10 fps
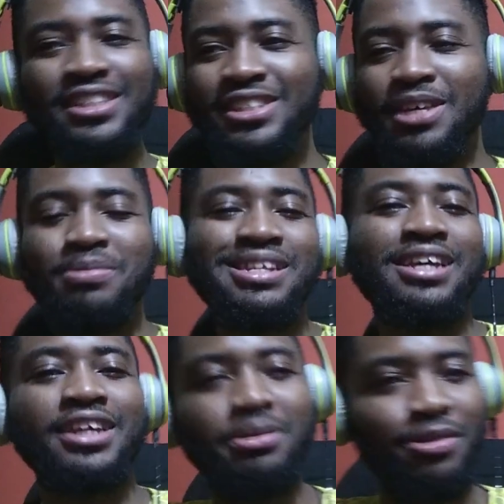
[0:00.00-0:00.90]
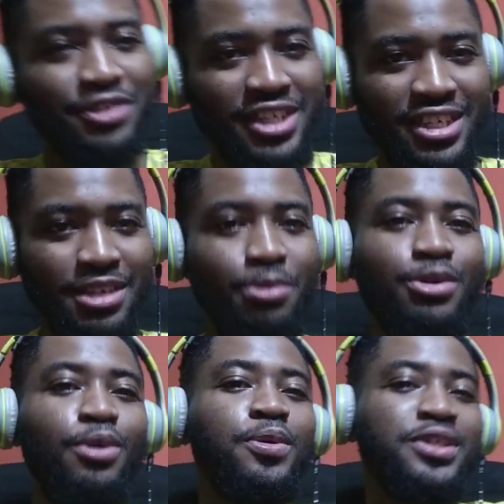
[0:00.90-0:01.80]
This game is like a game of chess. I'm
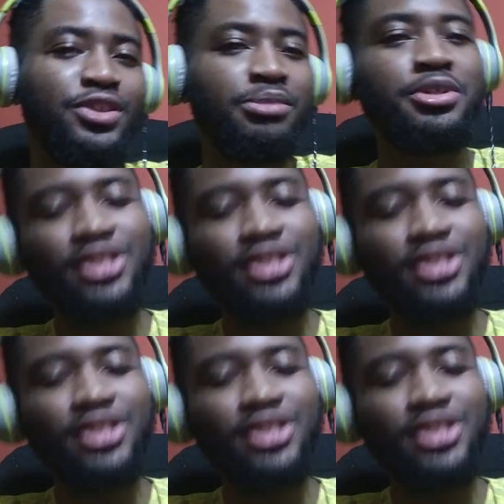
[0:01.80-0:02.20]
always screaming